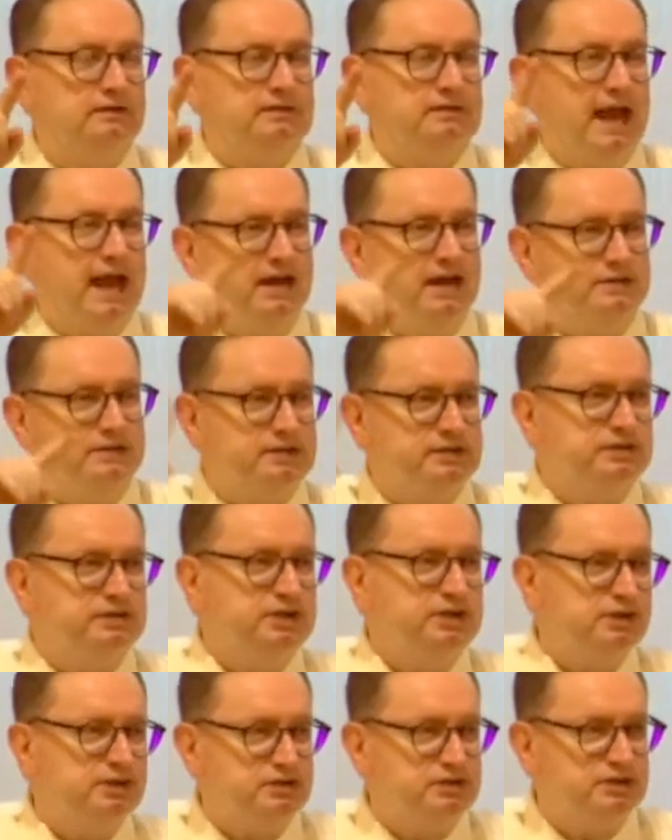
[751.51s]

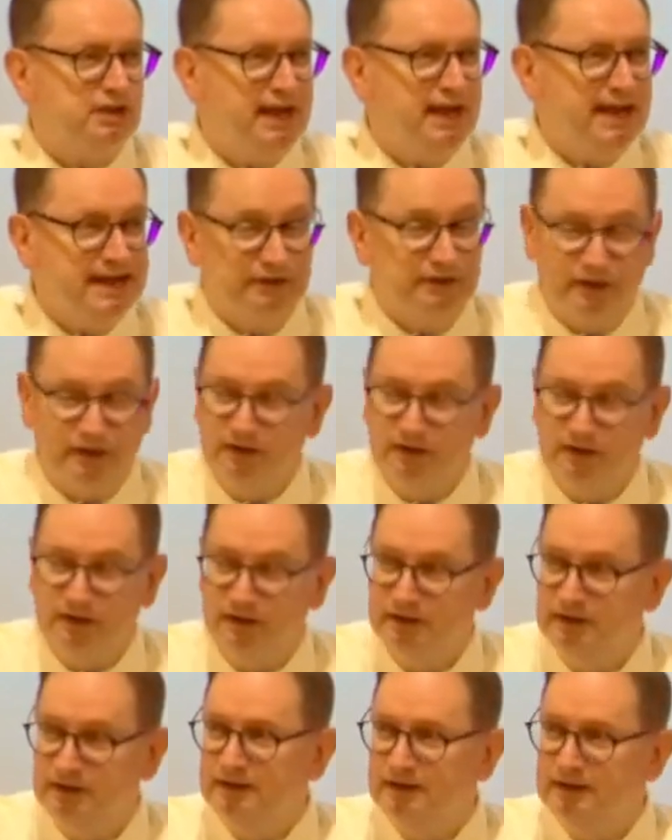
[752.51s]
thousand years later
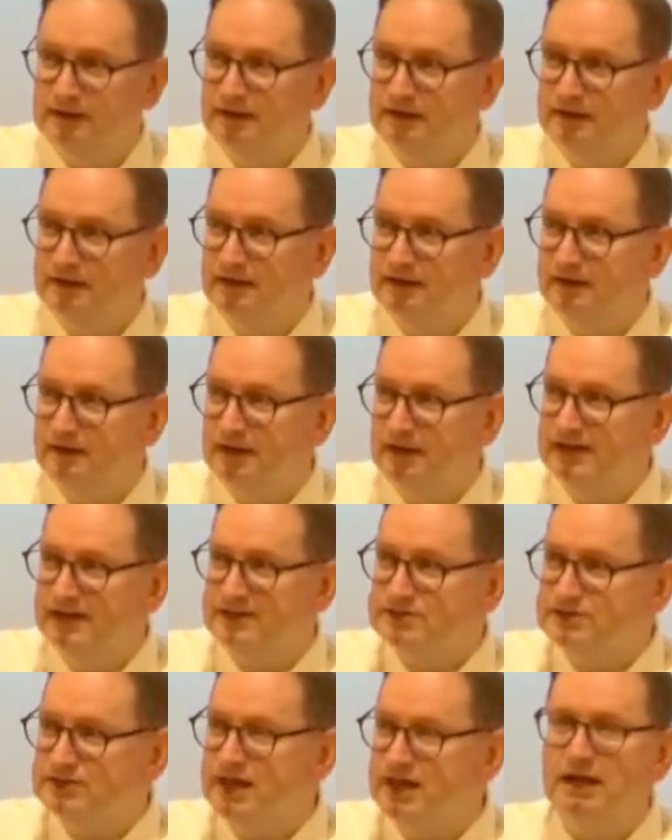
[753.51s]

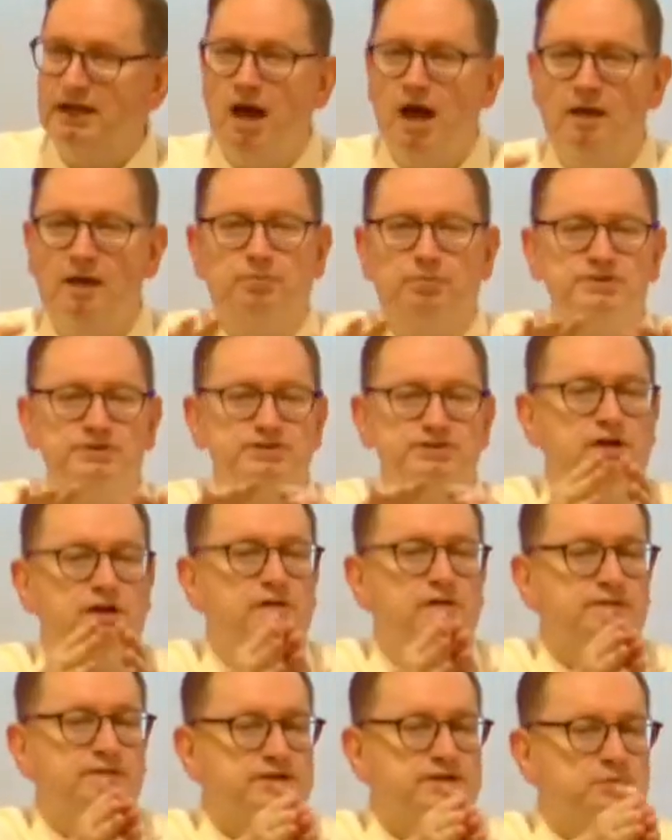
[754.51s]
and say God
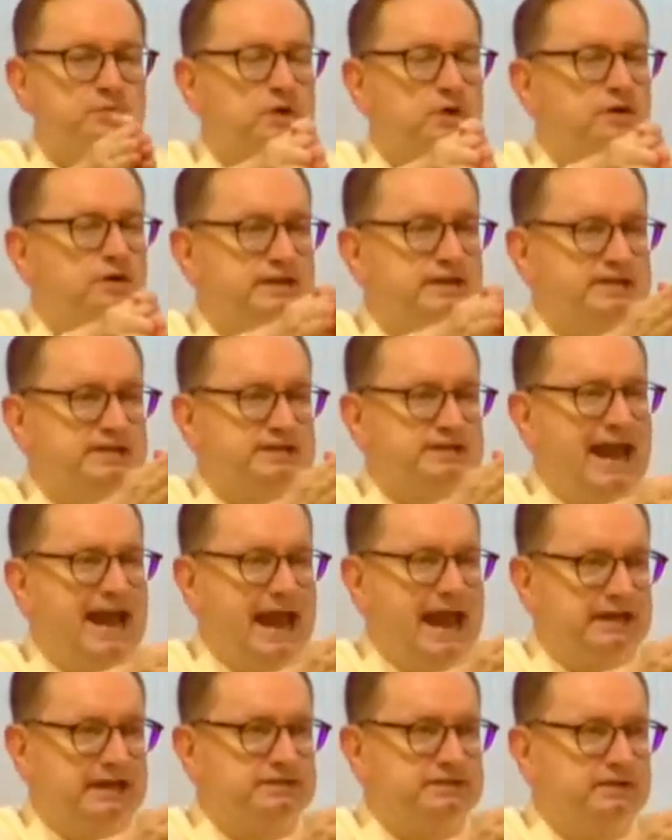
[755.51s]
preserved his word
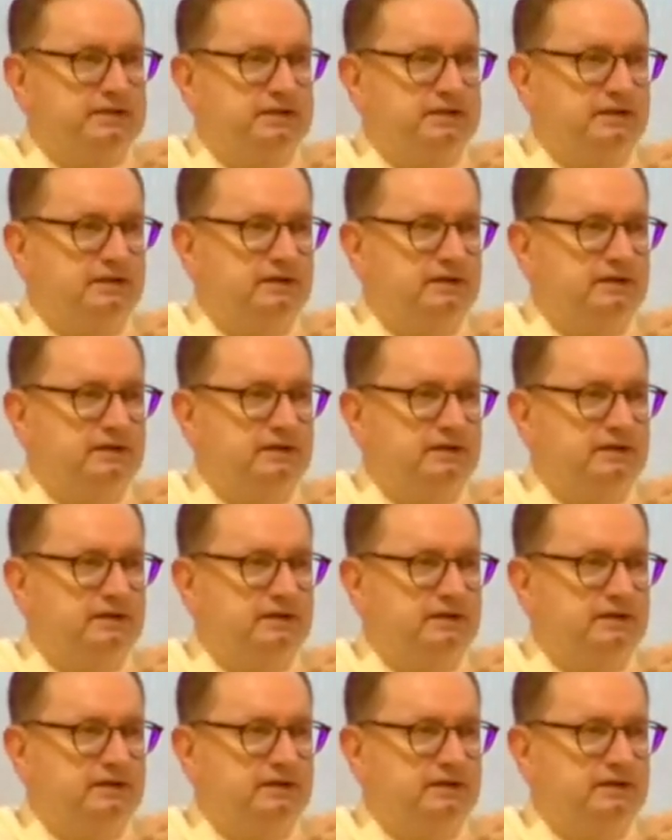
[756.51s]
intact.